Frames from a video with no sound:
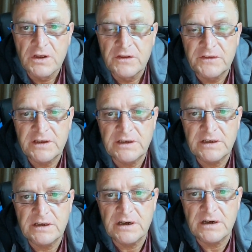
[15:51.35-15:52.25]

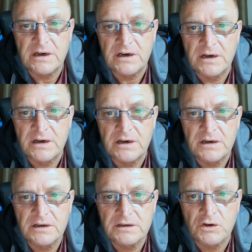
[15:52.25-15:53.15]
the
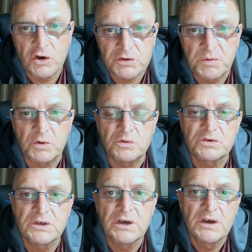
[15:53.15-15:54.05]

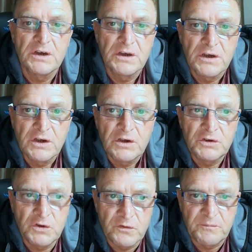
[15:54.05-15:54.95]
Gospels,
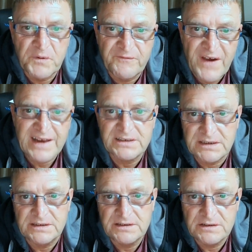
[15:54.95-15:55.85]
you have
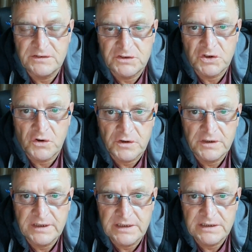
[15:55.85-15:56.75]
perfected the Torah
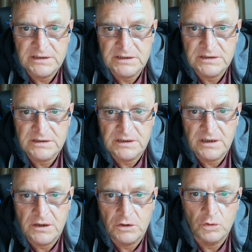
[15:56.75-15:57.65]
in its
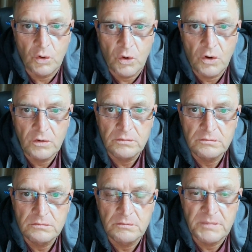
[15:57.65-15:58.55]
law,
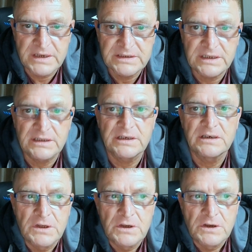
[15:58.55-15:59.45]
basically.
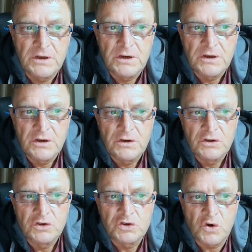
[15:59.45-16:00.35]

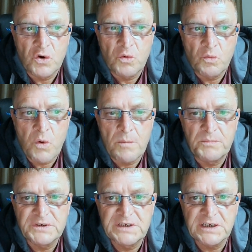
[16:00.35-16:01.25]
So one
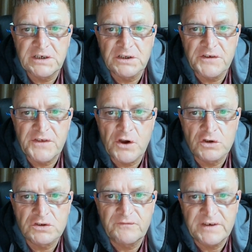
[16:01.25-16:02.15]
particular
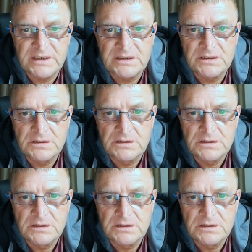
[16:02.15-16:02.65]
theosophist